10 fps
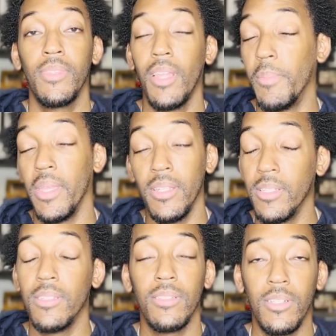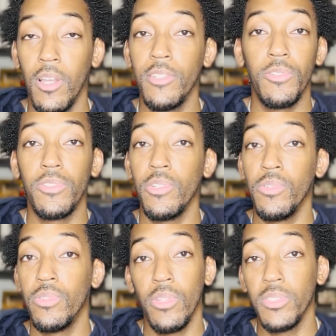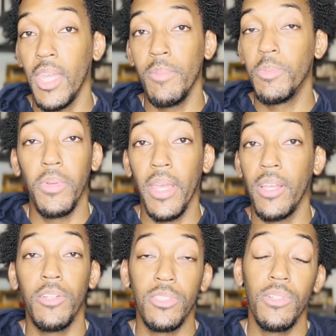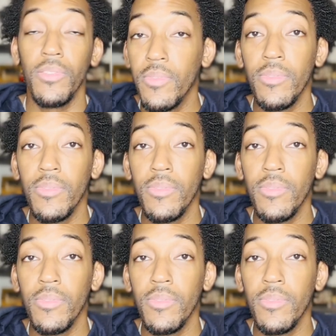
I mean, gone too soon to those apes, but like also,